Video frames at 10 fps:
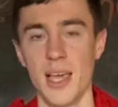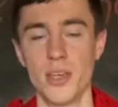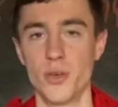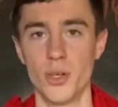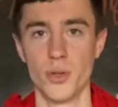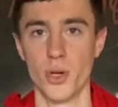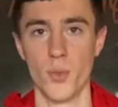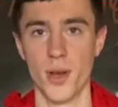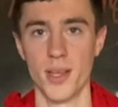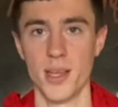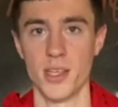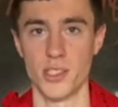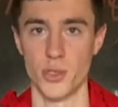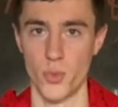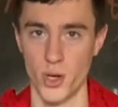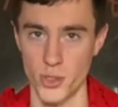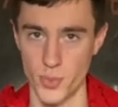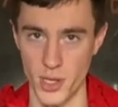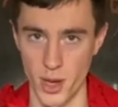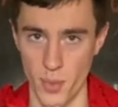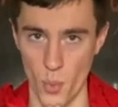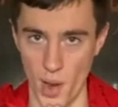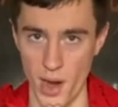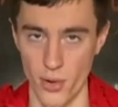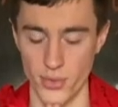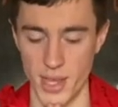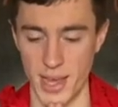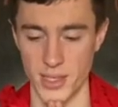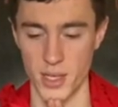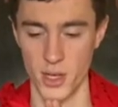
and you don't know what it is. You want to become aware of that.